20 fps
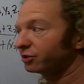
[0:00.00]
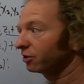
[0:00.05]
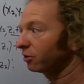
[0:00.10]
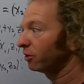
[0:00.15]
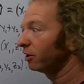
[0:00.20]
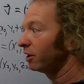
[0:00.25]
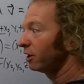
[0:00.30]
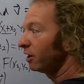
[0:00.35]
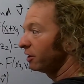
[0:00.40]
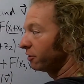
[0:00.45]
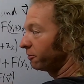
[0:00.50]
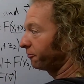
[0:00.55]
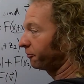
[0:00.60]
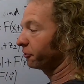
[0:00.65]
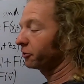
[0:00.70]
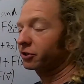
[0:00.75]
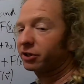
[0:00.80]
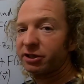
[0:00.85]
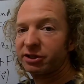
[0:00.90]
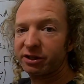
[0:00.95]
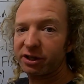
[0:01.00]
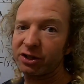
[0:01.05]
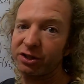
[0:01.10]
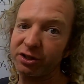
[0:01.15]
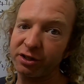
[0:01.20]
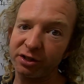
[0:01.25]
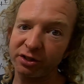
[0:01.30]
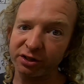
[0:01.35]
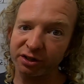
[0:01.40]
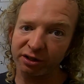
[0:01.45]
so the first
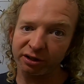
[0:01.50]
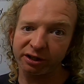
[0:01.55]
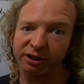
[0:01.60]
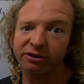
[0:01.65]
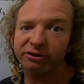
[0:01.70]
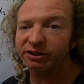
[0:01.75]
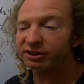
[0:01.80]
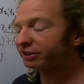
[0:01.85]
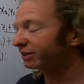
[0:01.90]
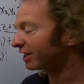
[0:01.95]
condition is clearly